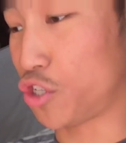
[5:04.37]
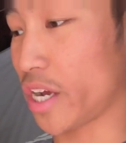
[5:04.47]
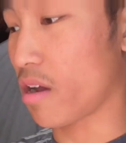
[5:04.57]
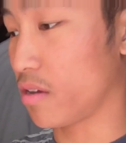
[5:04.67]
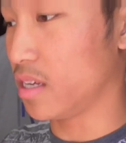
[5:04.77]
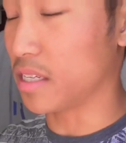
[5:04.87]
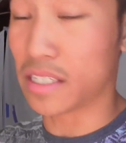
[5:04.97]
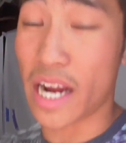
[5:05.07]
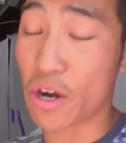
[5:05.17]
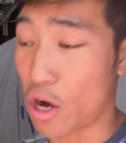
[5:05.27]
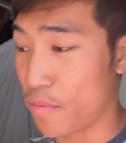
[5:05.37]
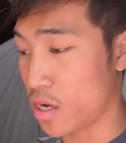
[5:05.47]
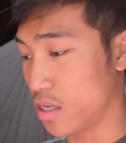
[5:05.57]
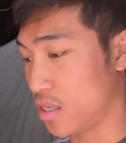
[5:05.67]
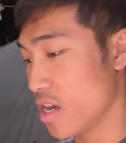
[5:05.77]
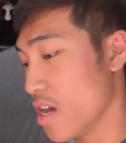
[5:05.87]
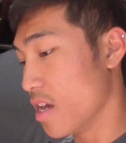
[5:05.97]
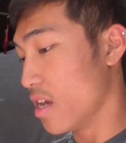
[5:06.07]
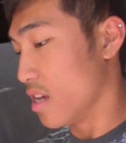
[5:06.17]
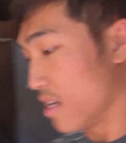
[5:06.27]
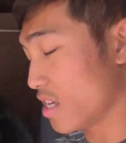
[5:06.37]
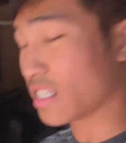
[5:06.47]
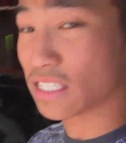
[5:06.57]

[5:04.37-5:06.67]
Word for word: go check out his Integra, because His